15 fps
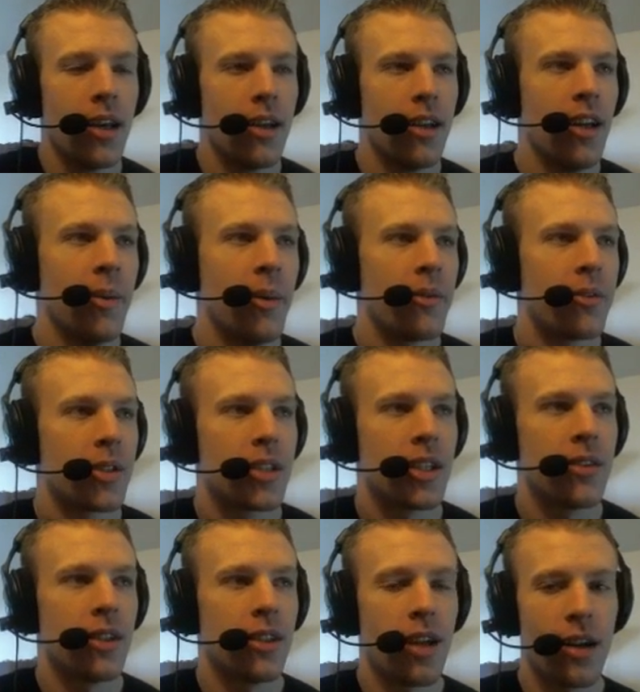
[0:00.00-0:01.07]
I've
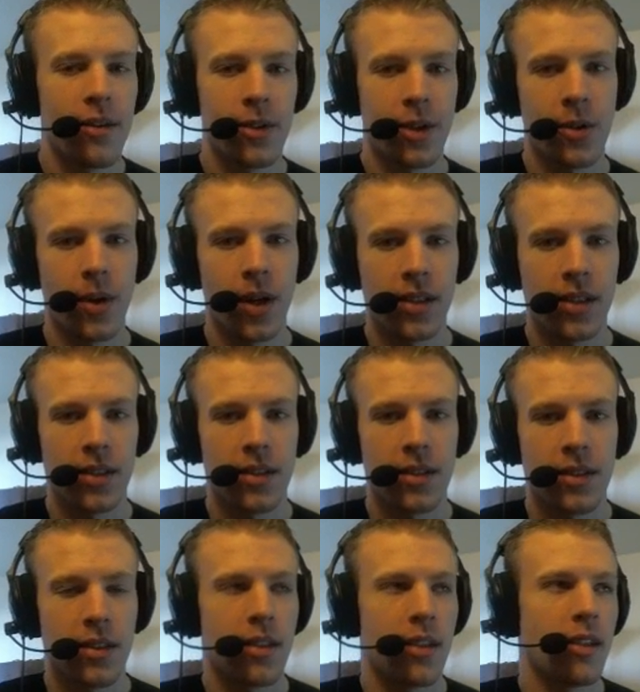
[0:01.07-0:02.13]
received a lot of
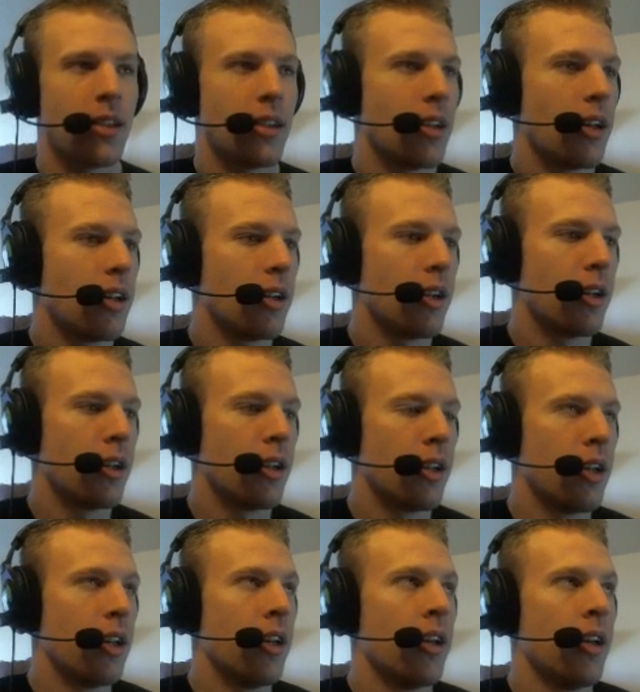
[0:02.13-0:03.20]
requests on
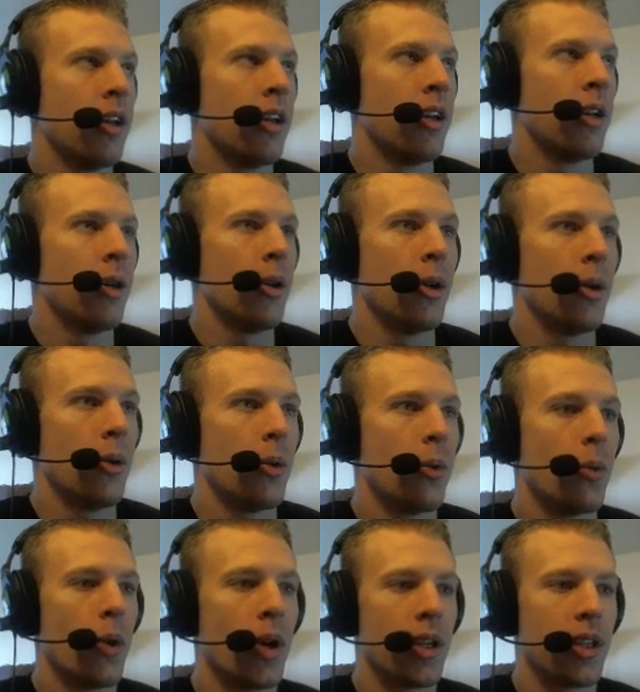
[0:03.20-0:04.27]

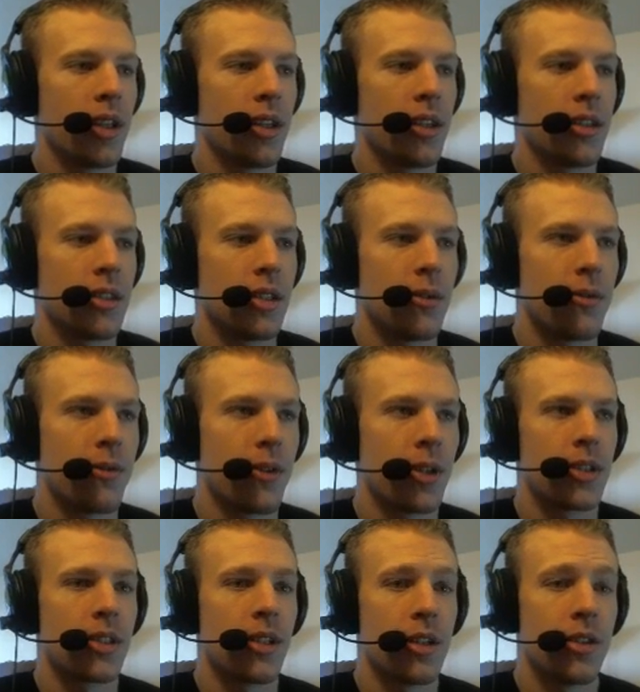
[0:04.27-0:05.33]
what is the
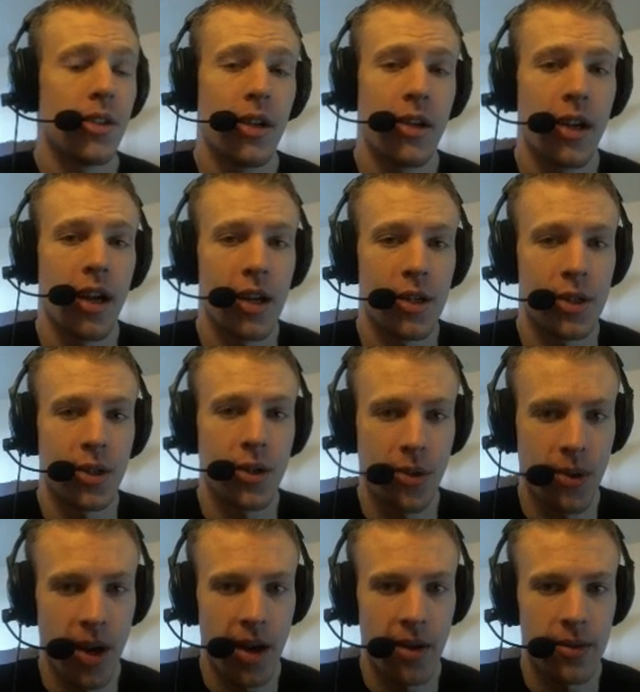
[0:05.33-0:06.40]
first legendary I should
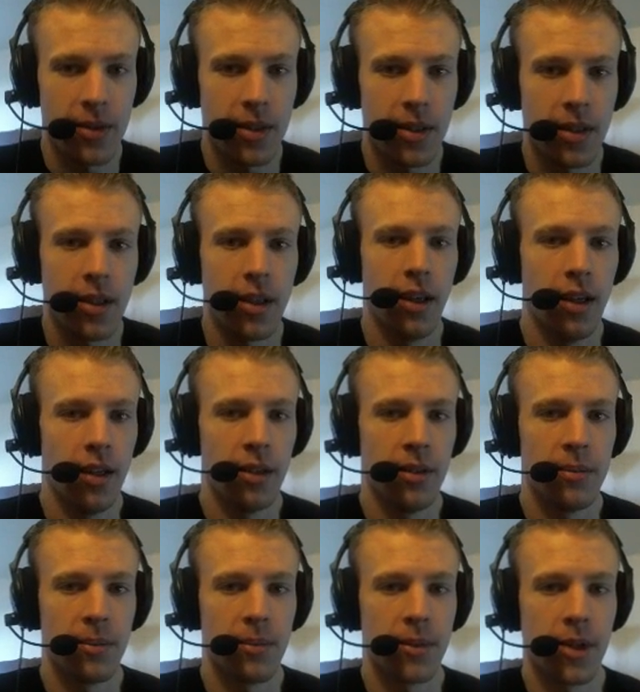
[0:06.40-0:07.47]
craft.
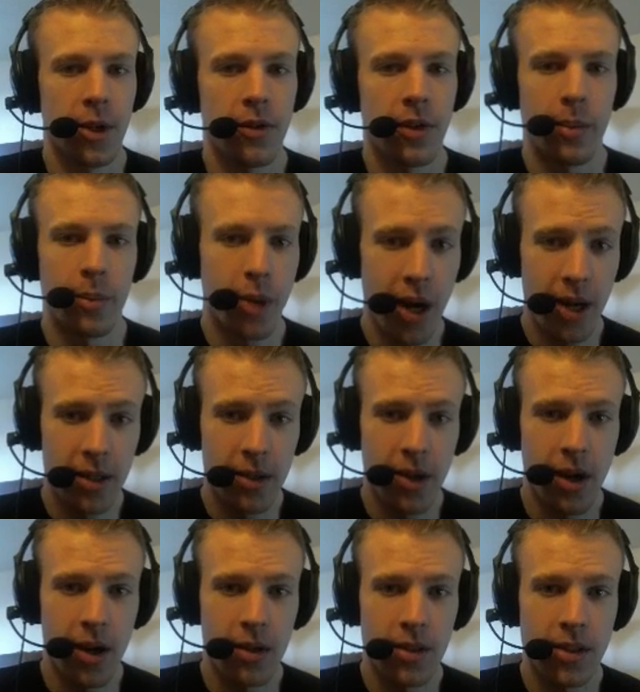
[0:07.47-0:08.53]
If I'm brand new to
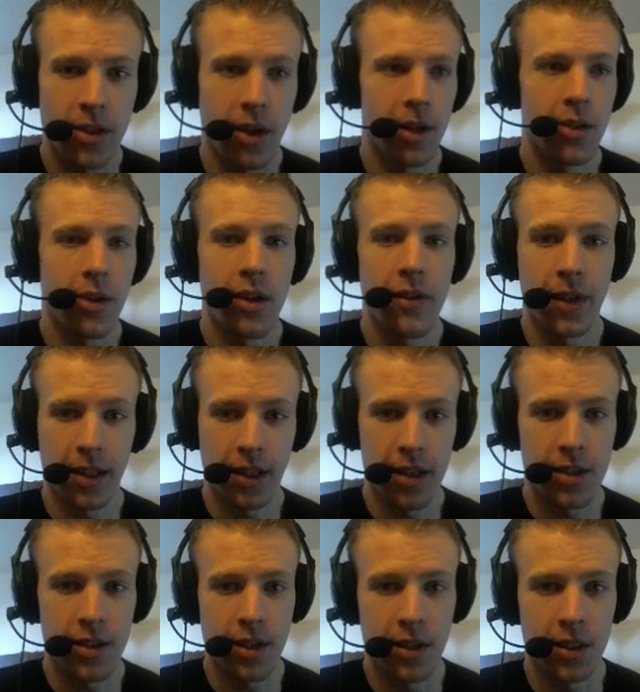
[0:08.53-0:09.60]
Hearthstone, I don't have any
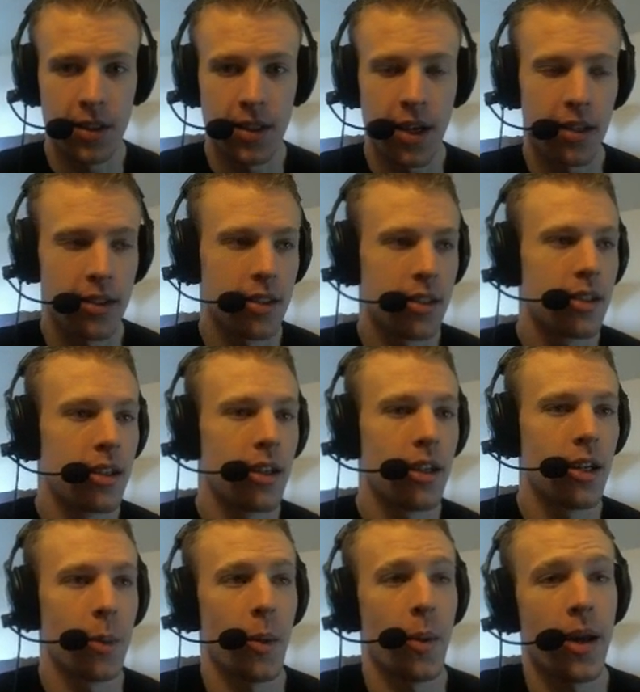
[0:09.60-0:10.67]
legendaries yet.
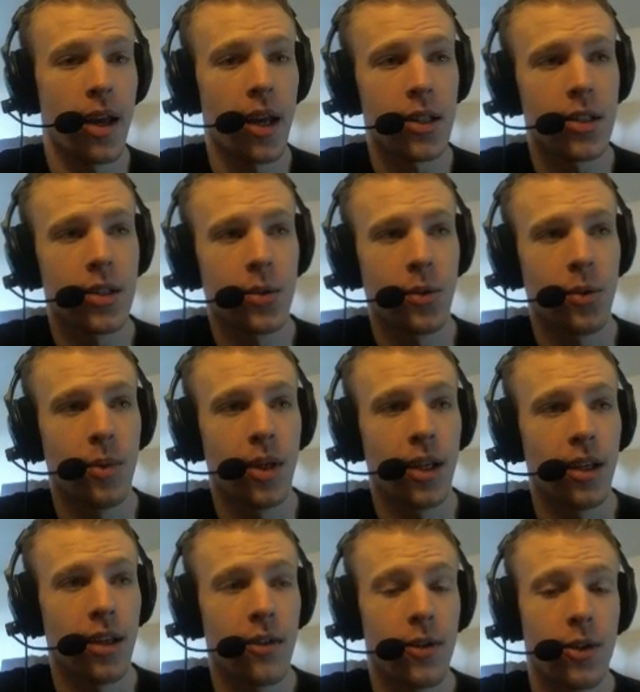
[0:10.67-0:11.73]
And my answer would
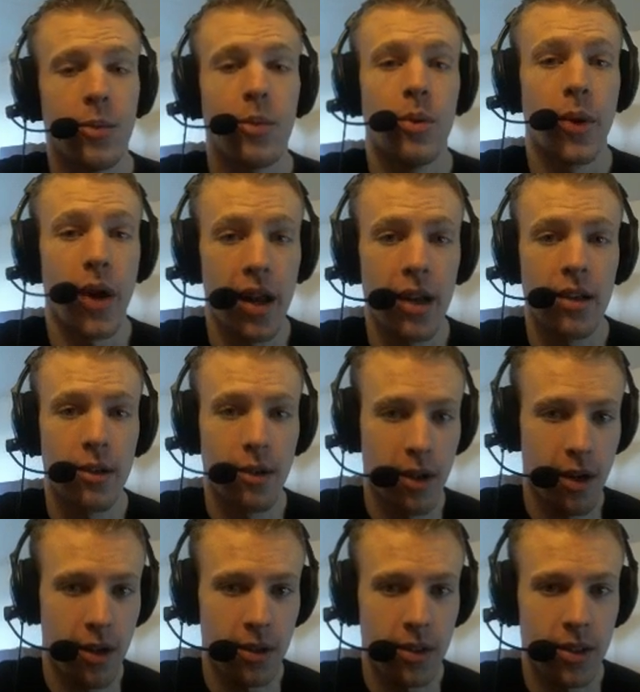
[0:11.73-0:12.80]
be, if you're brand new to
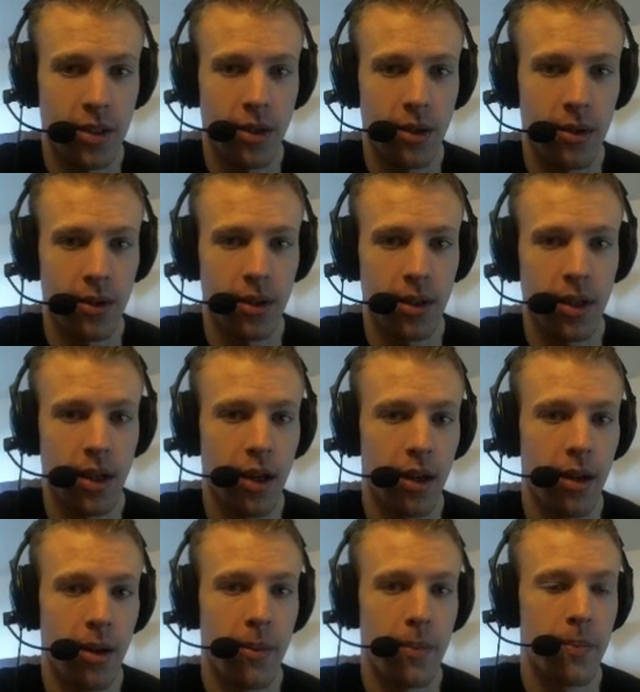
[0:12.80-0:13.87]
Hearthstone,
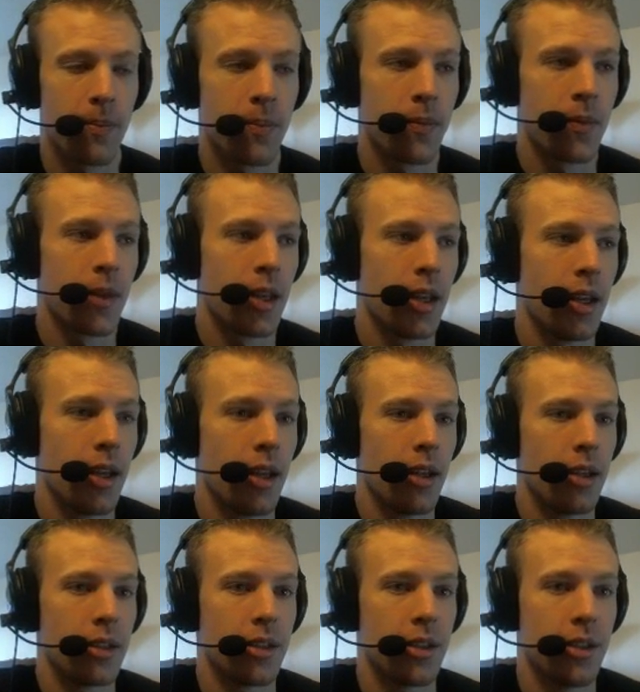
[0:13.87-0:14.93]

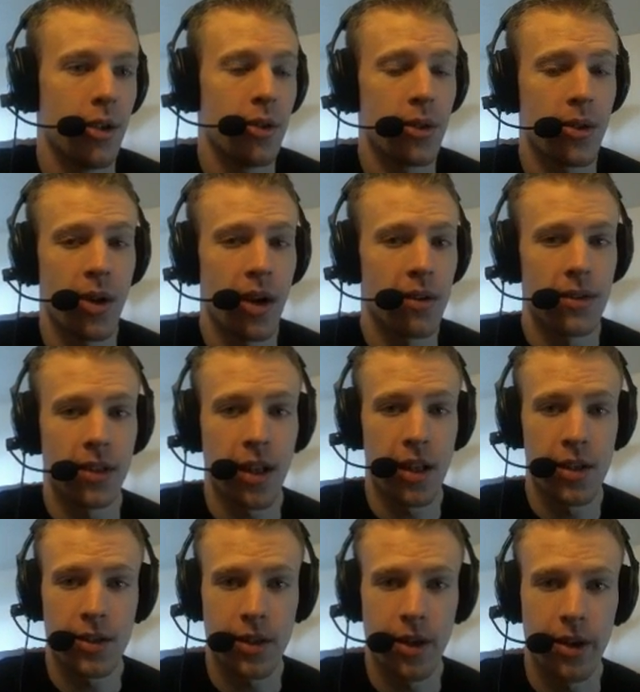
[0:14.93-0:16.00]
don't craft a
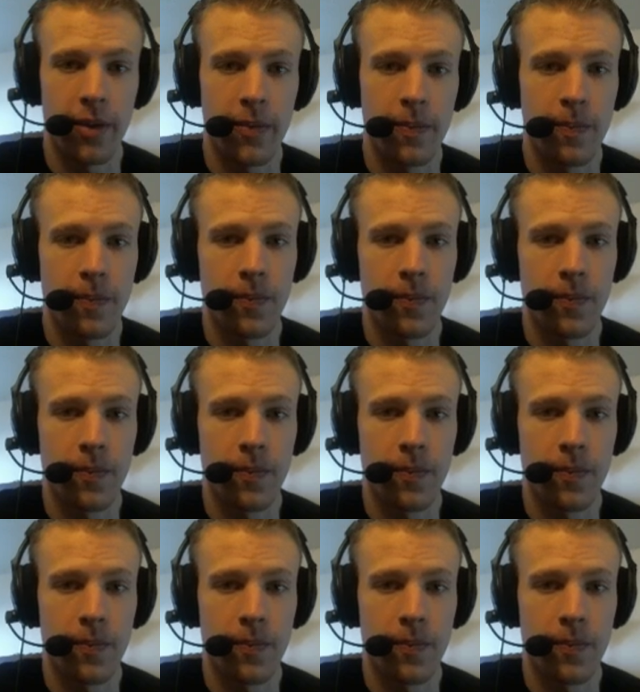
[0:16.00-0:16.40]
legendary.